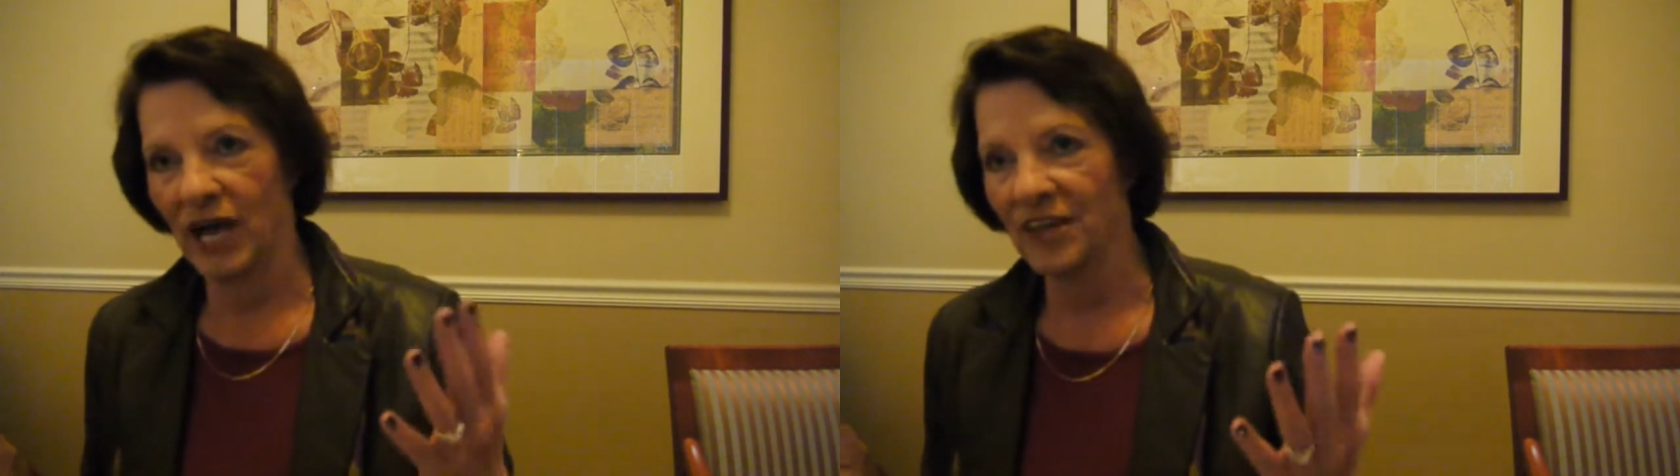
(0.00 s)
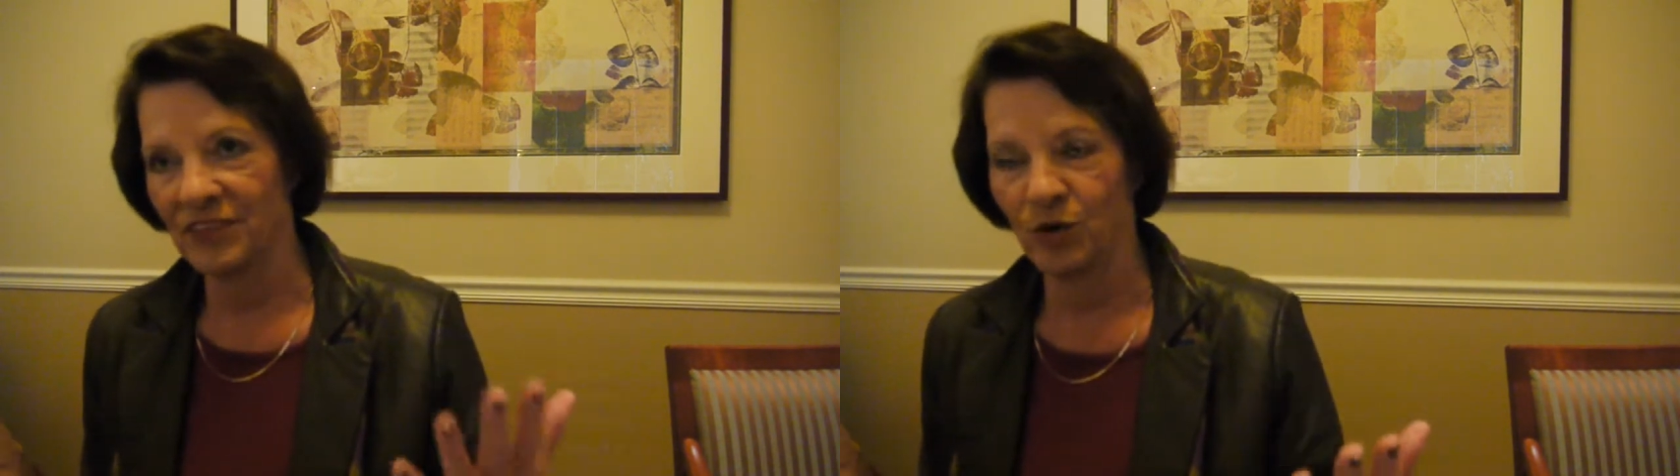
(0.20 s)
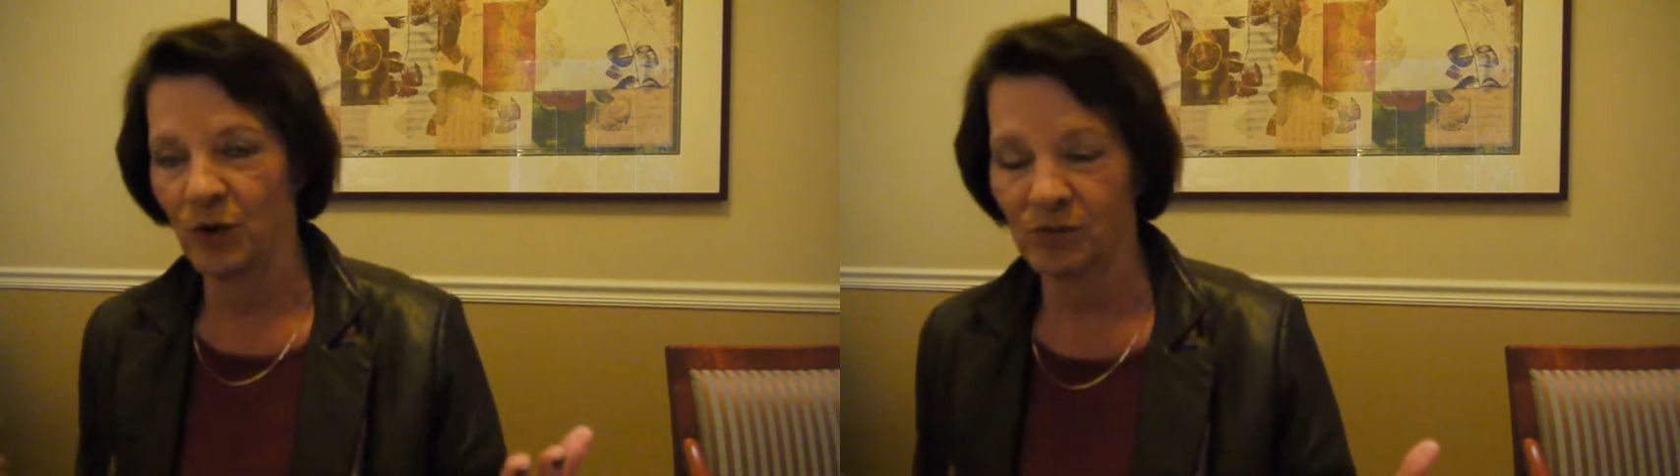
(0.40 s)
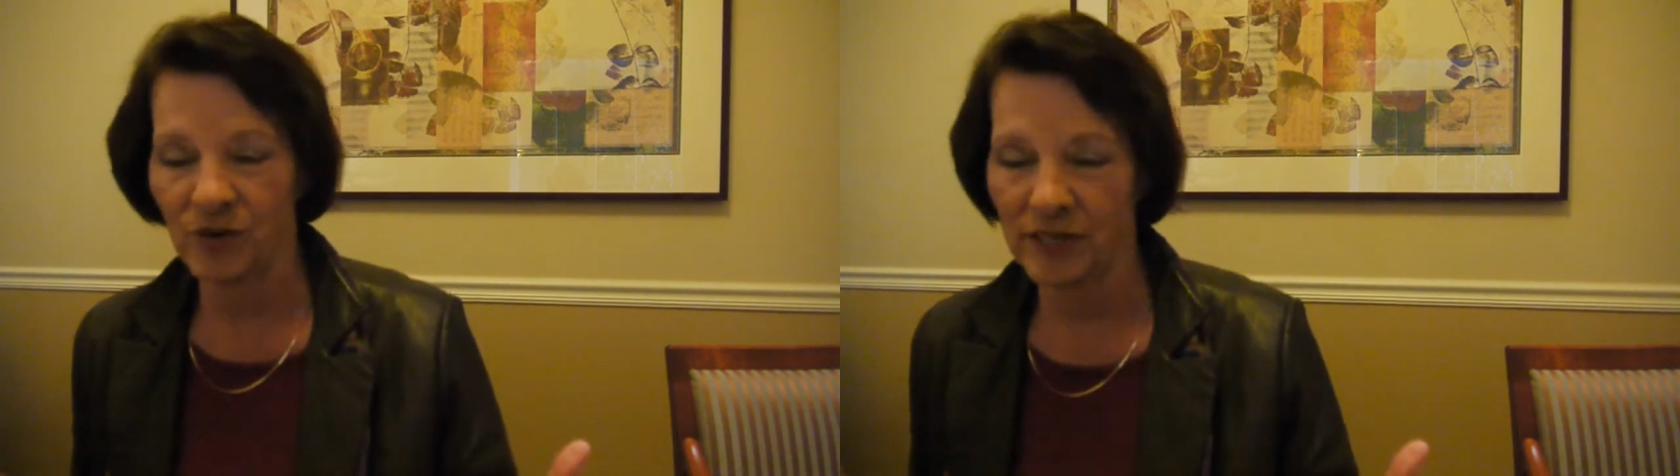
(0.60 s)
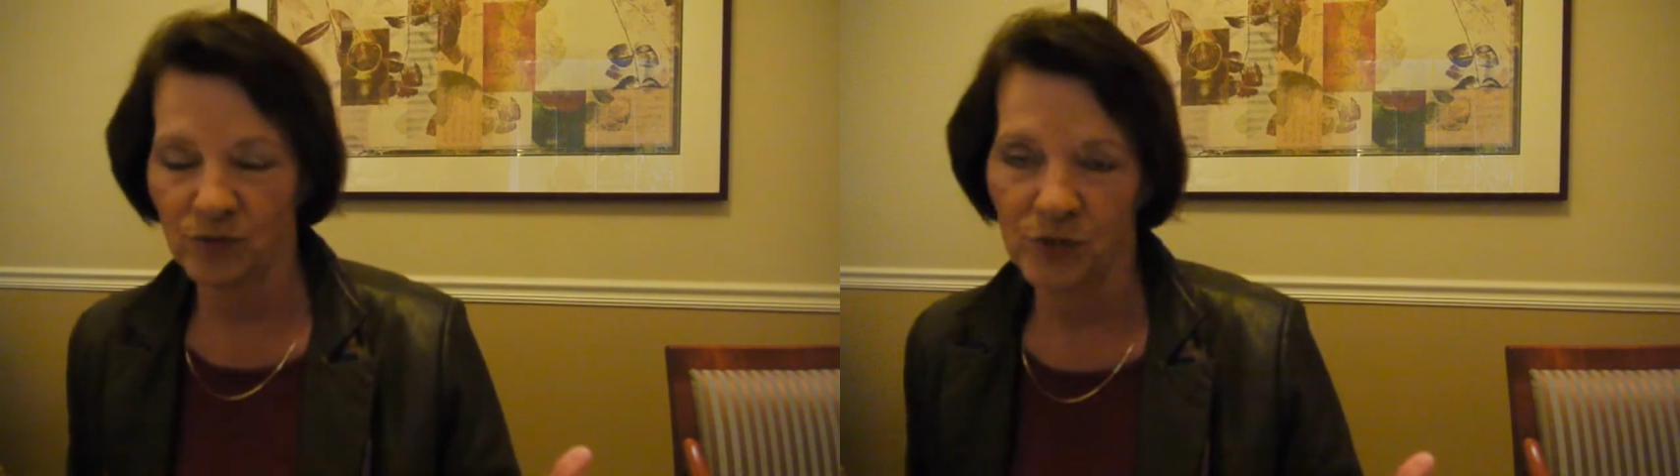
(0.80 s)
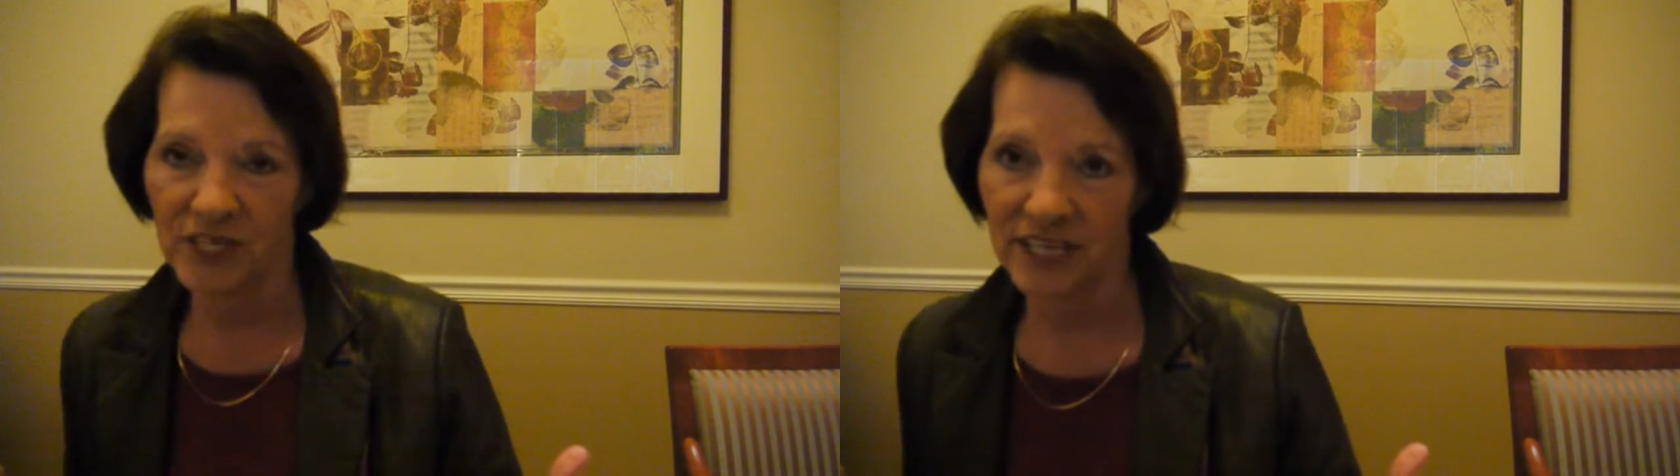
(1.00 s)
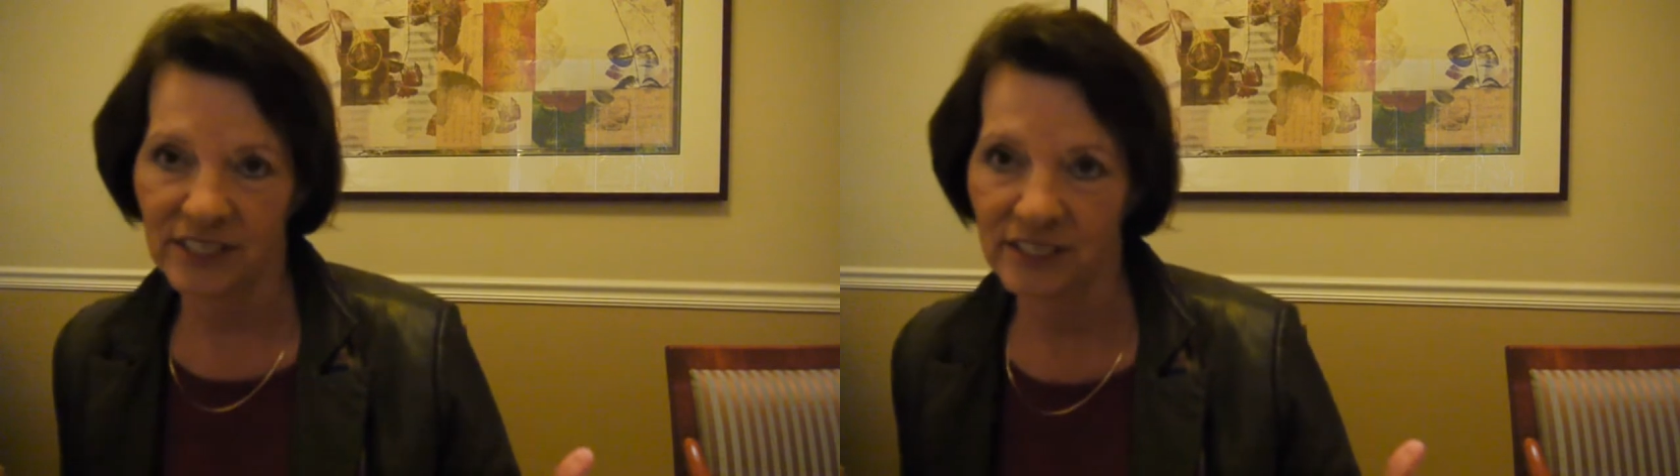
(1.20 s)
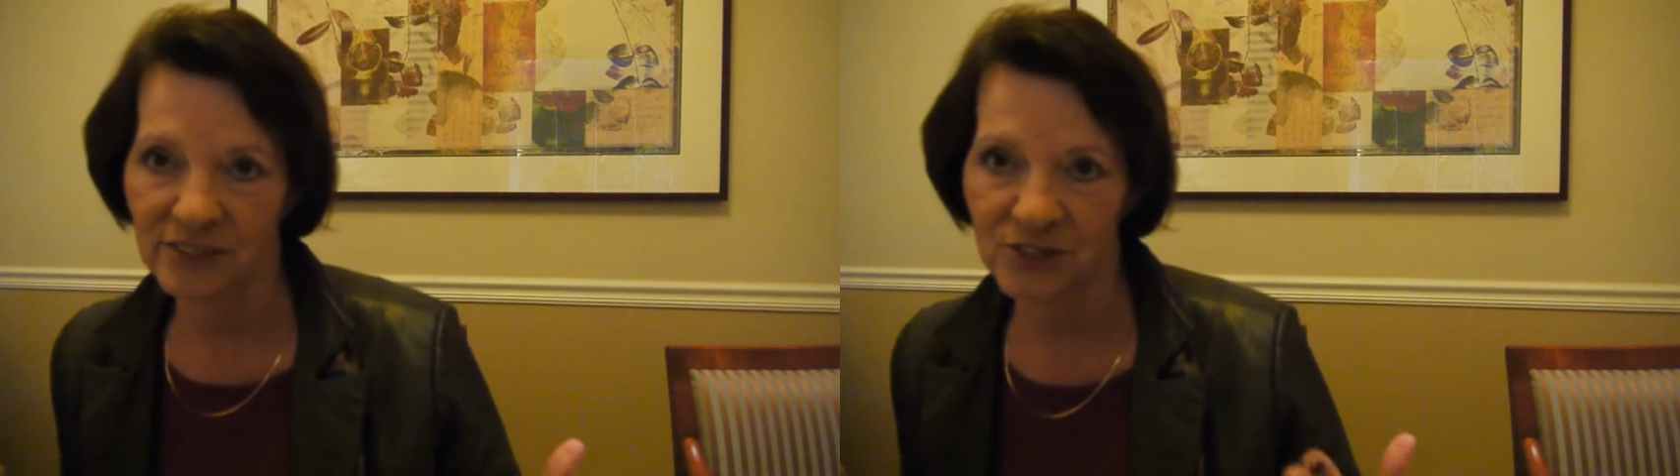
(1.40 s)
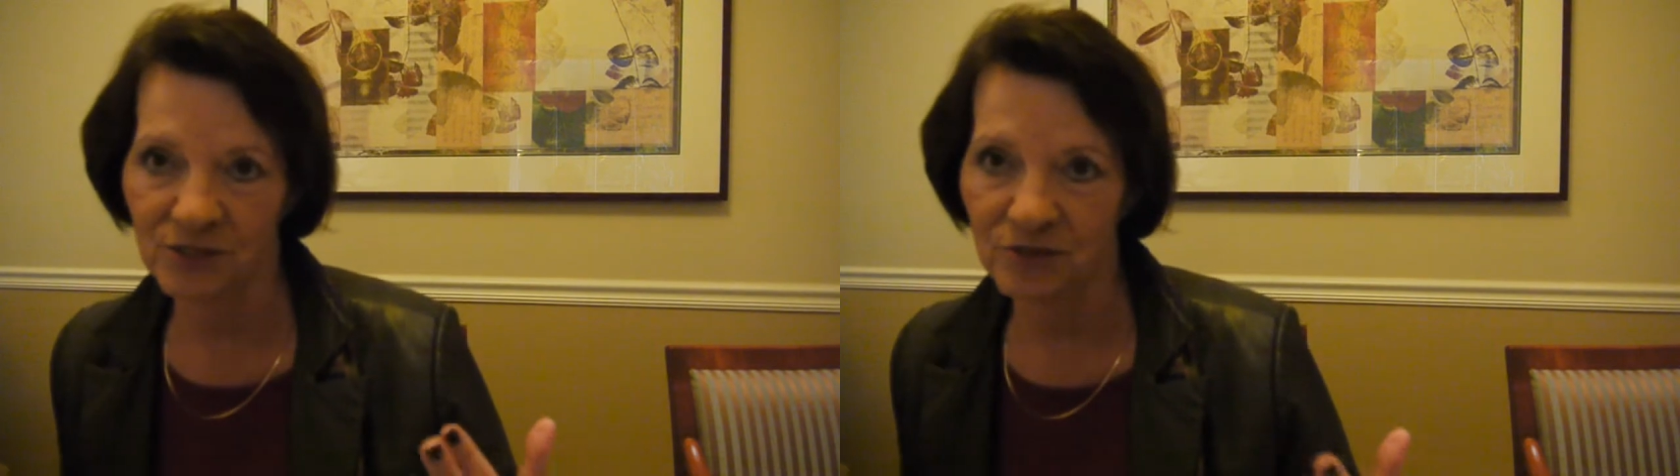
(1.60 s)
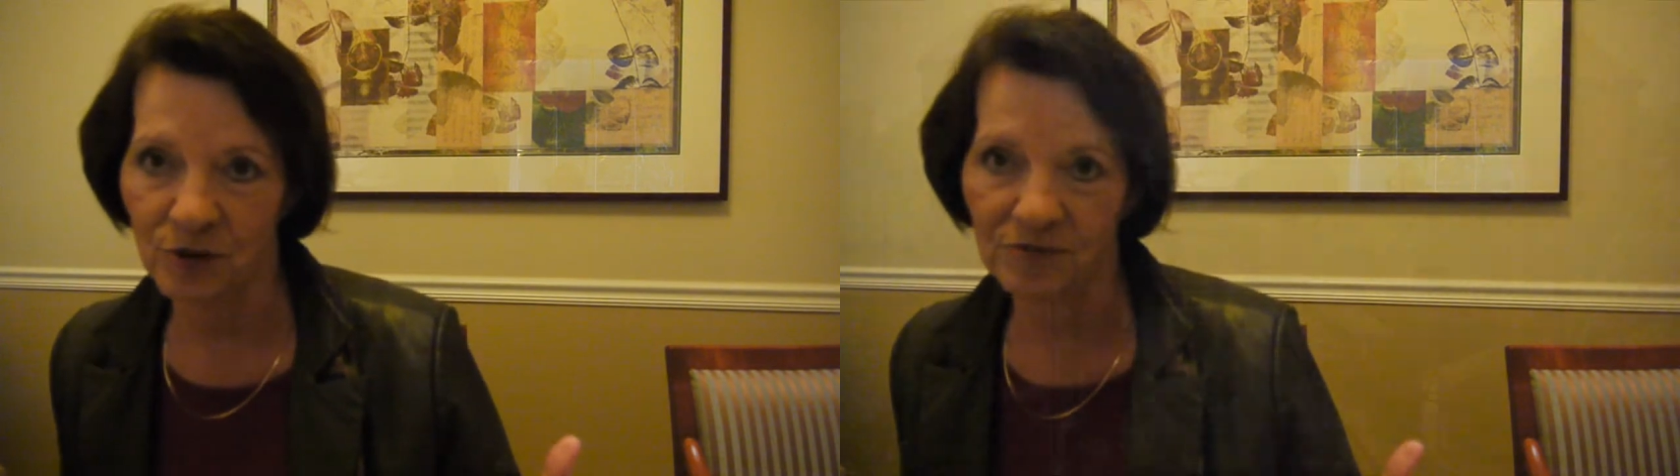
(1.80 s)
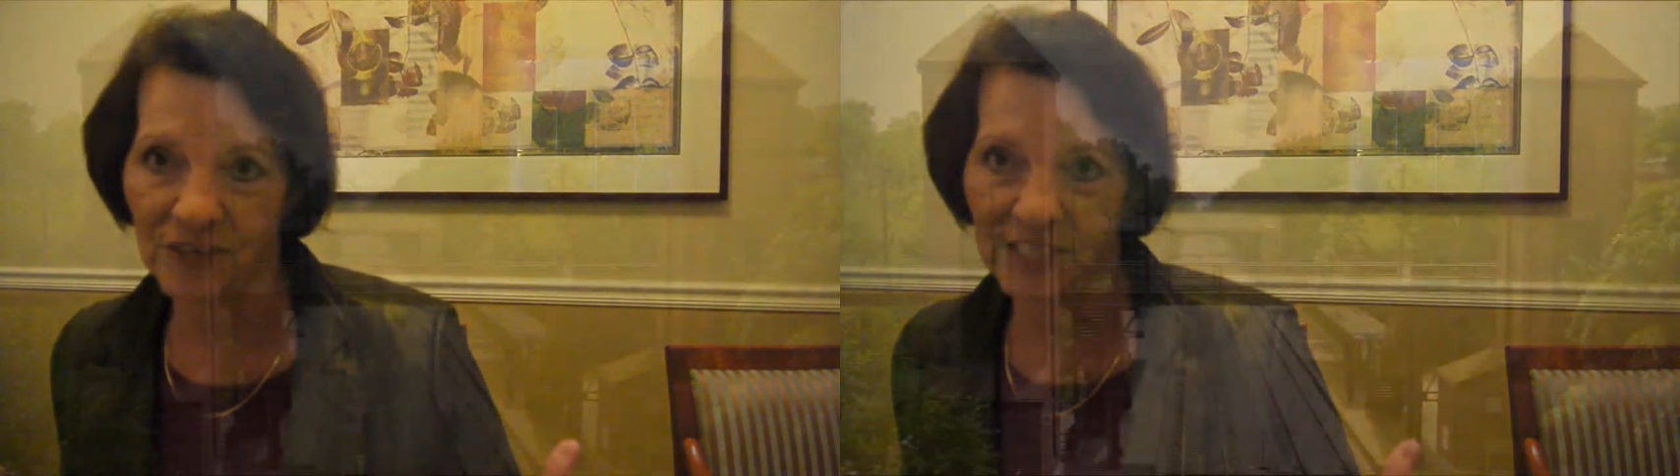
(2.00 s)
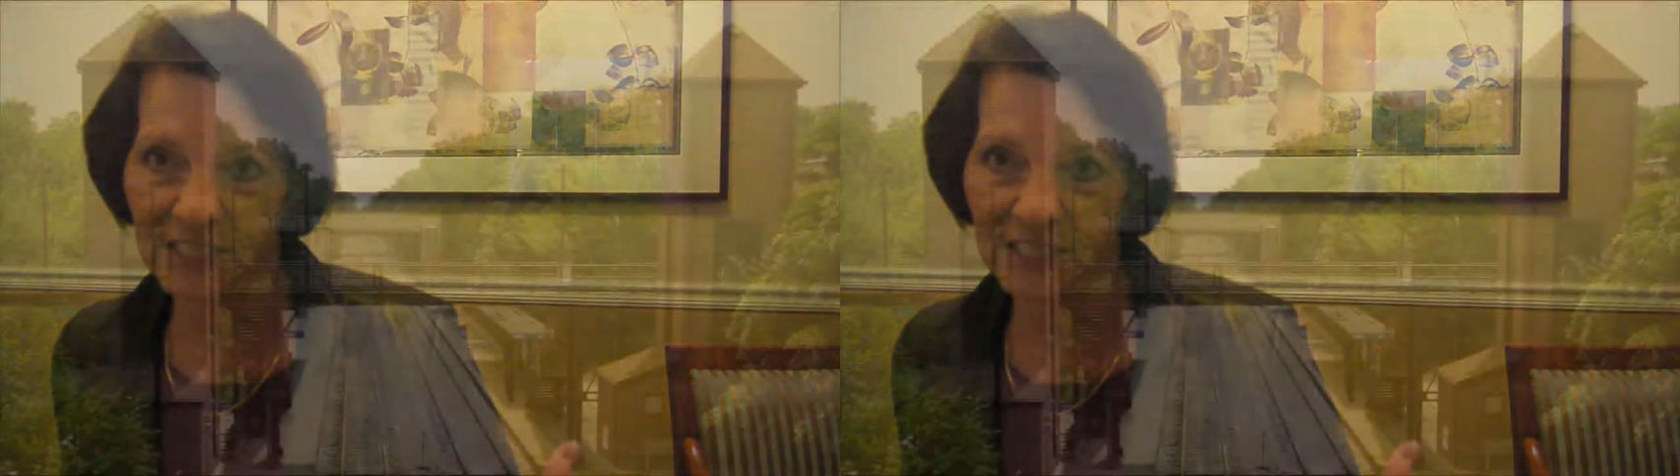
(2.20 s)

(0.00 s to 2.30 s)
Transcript: I think, what brought Winnetka to the forefront